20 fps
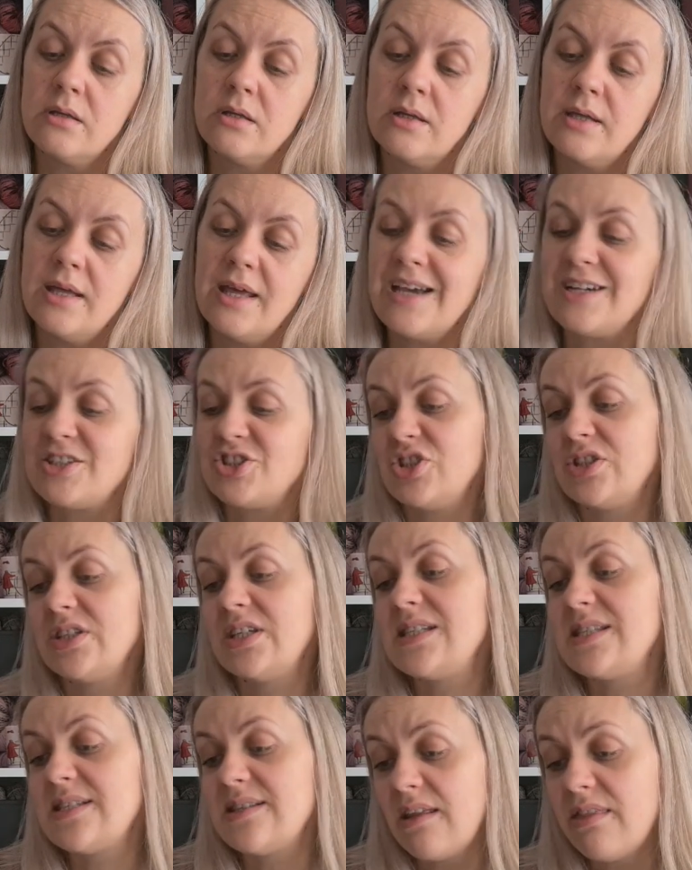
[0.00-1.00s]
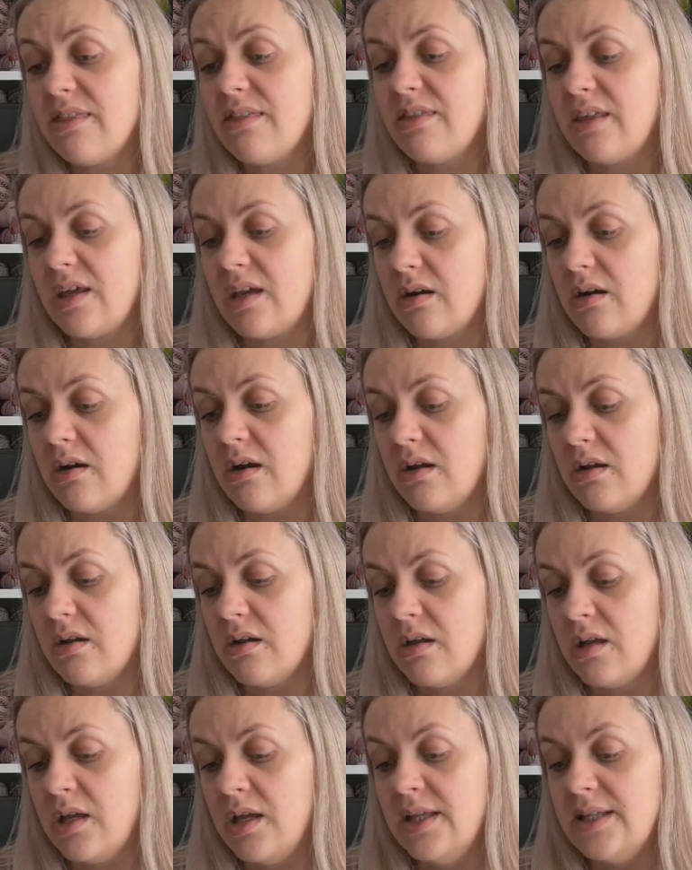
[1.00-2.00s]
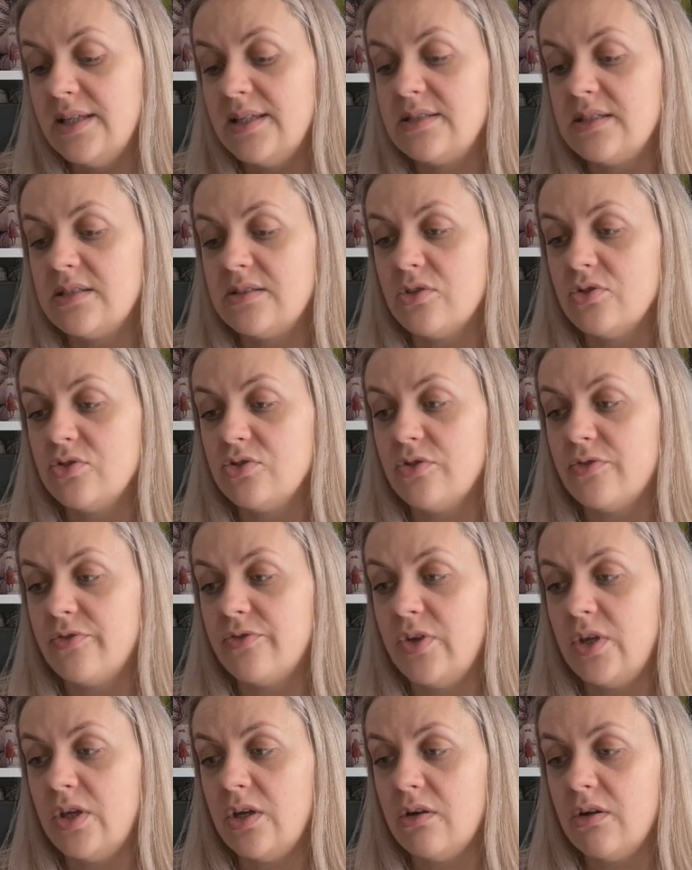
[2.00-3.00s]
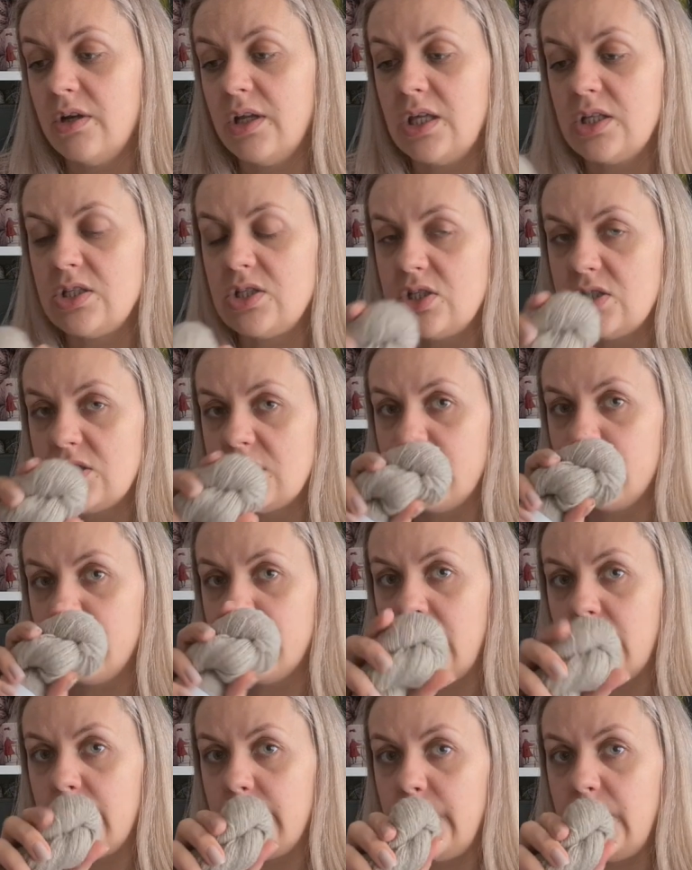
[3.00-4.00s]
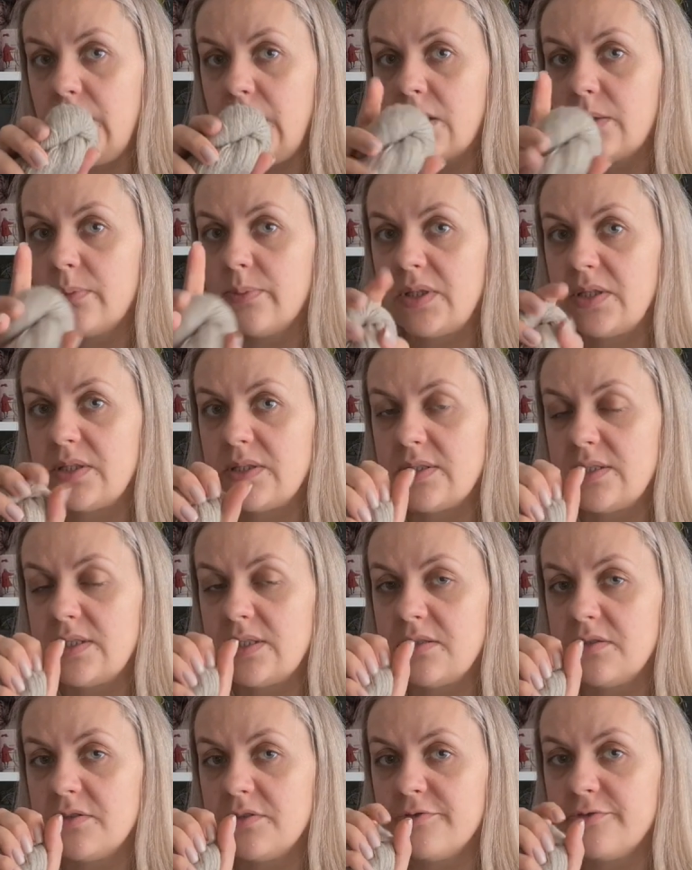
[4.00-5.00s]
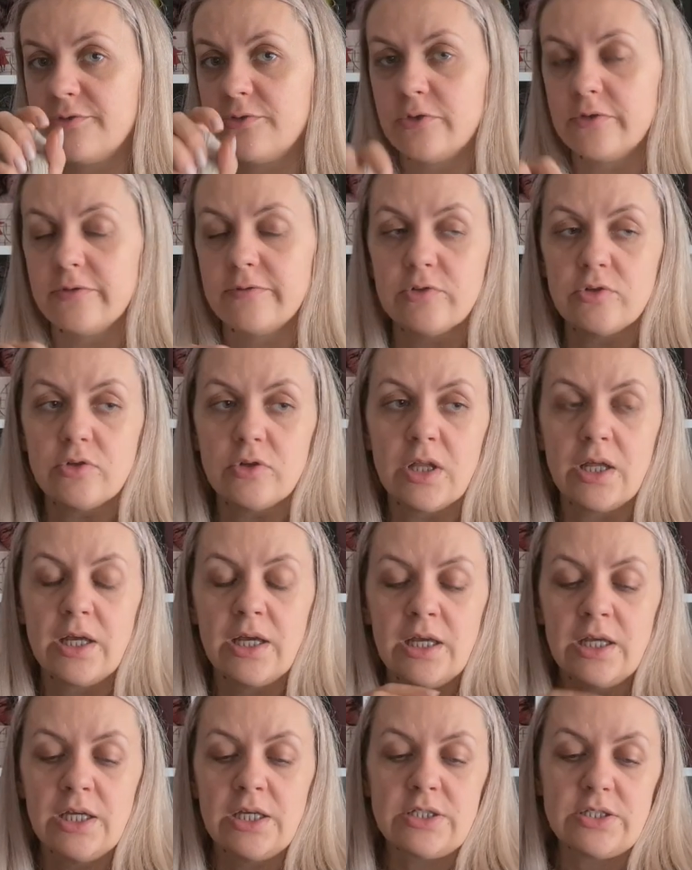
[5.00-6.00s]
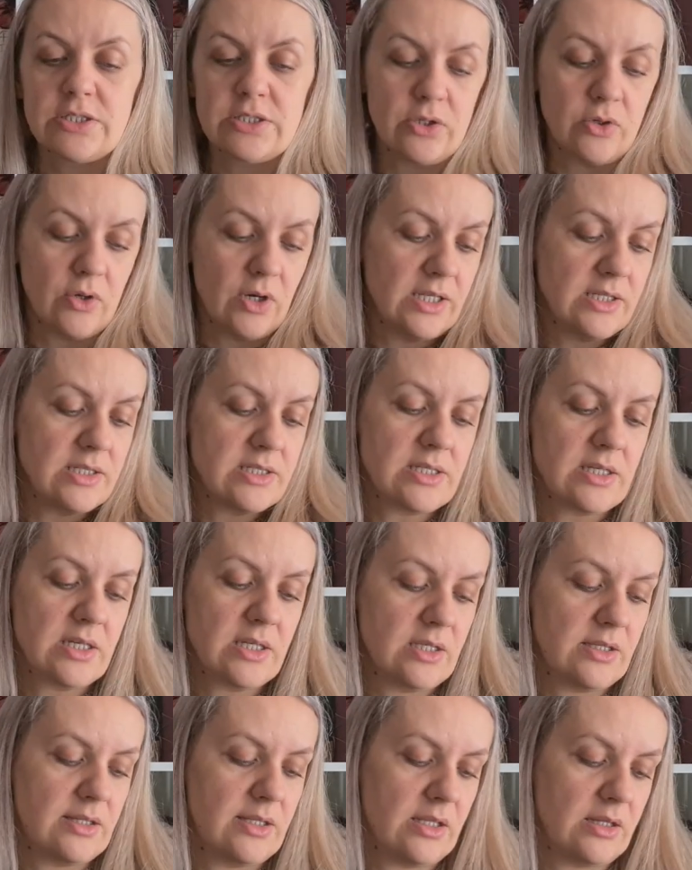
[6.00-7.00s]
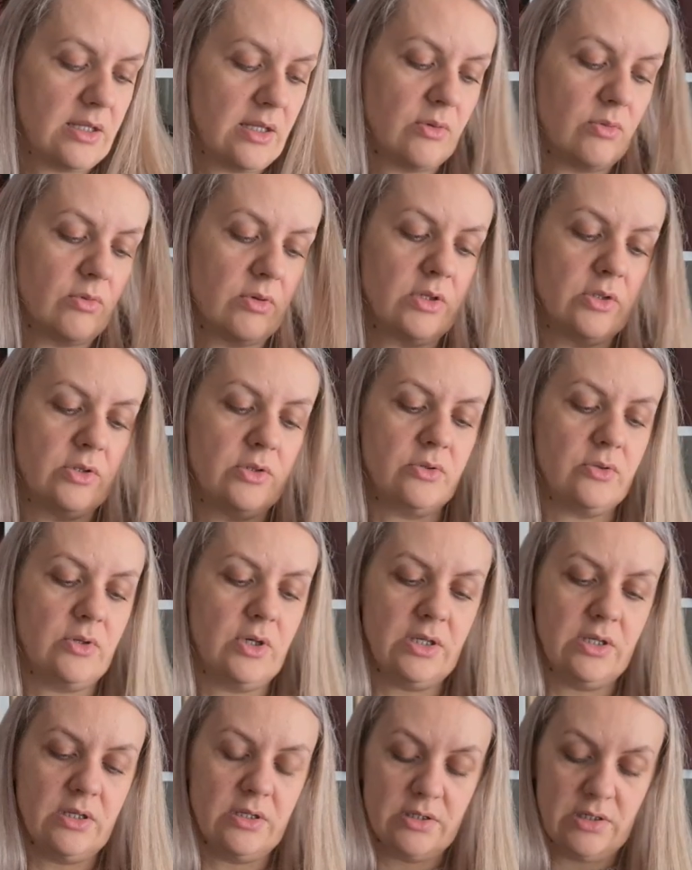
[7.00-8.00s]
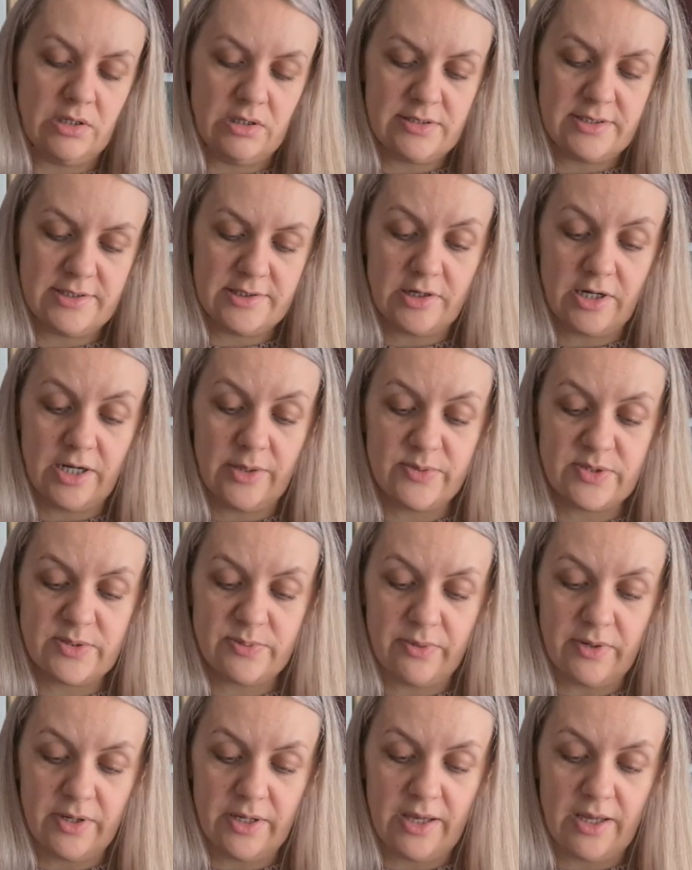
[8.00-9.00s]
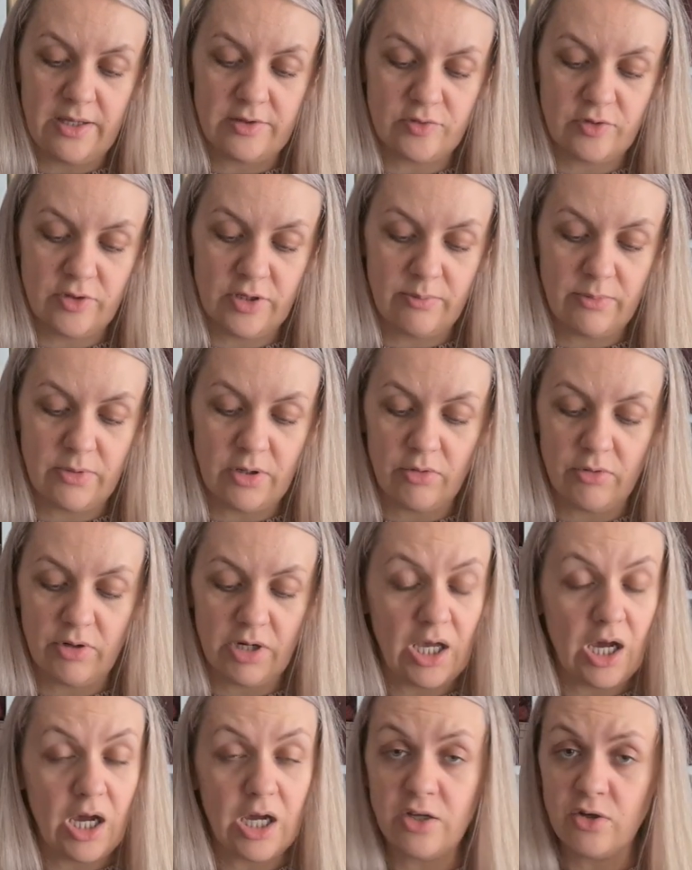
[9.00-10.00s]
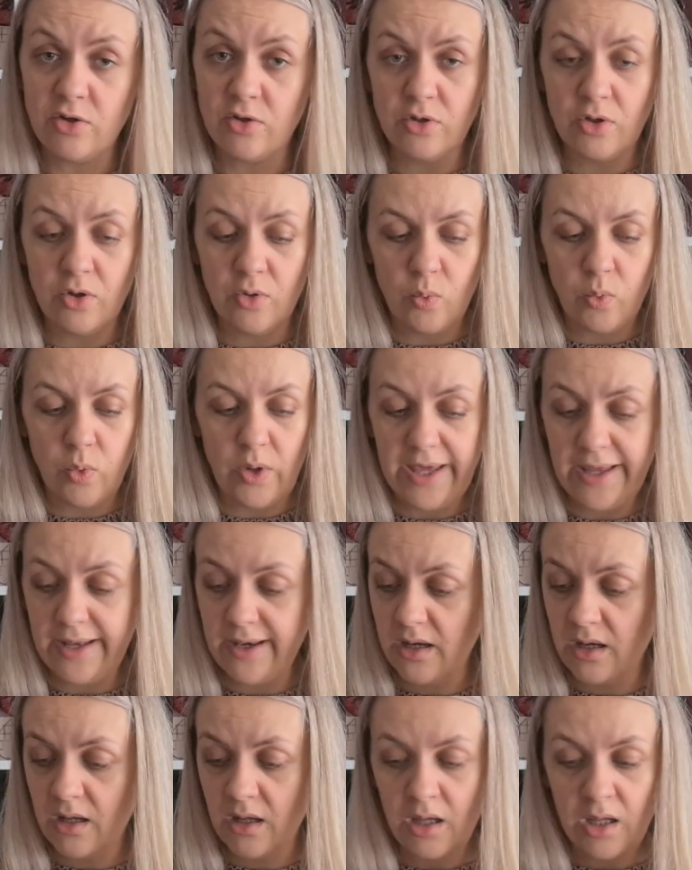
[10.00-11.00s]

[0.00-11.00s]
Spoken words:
Actually, it's not thicker. This is also fingering, it's just a plump here, because this is a wool. So I decided that I want to do another stripes by Andrea Mauri. I don't know when,